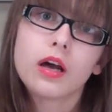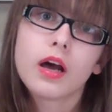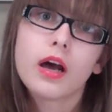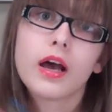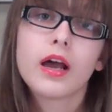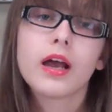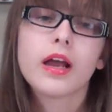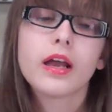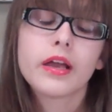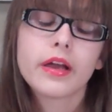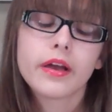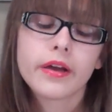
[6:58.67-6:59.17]

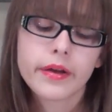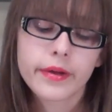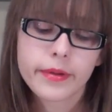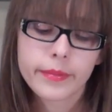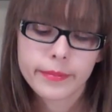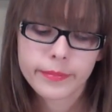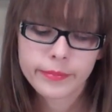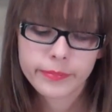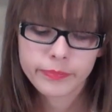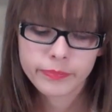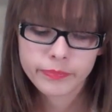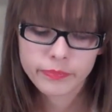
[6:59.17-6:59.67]

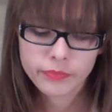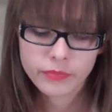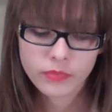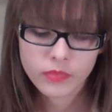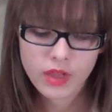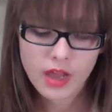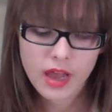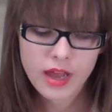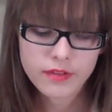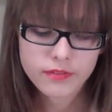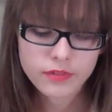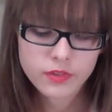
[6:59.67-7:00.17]

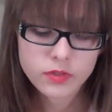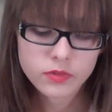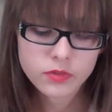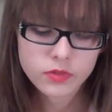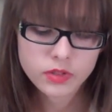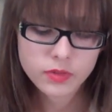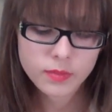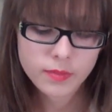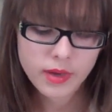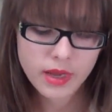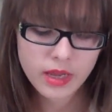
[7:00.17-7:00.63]
I've used